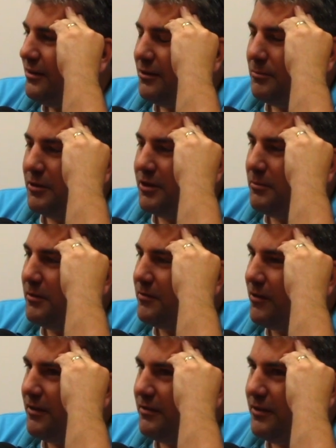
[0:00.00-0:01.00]
put them in
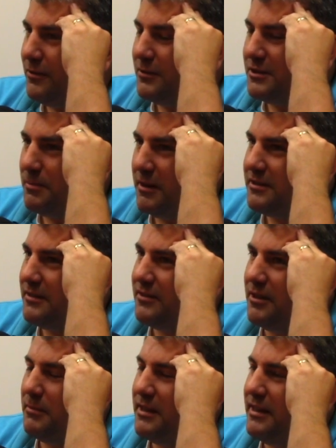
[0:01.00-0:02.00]
front of the respective
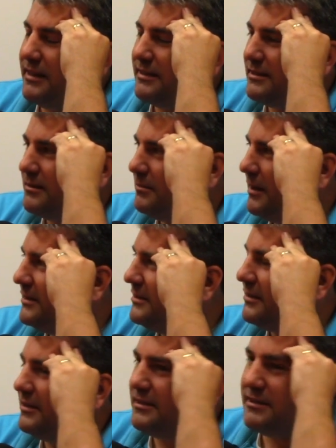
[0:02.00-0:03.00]
committees and
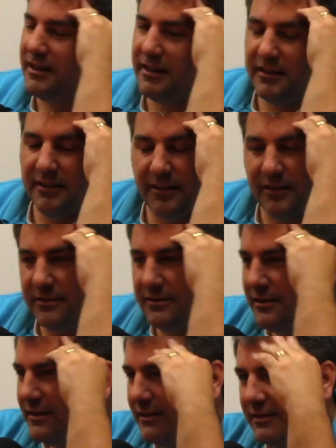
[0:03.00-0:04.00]
basically said,
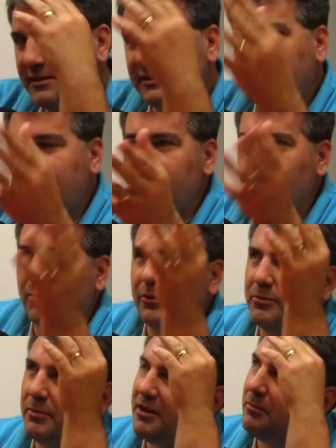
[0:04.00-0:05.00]
this 10-year-old
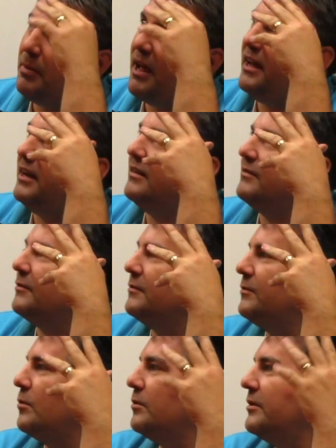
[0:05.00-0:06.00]
has been in pain for
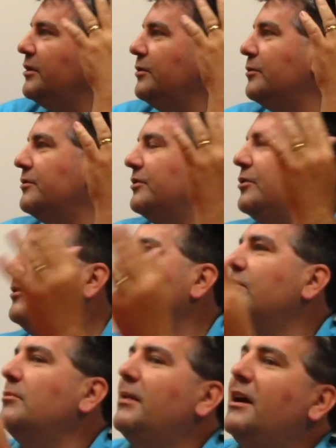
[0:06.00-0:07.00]
4 years, and you
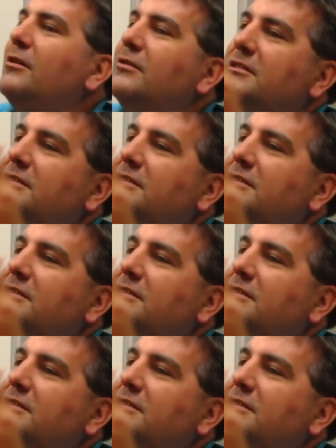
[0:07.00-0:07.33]
have the power to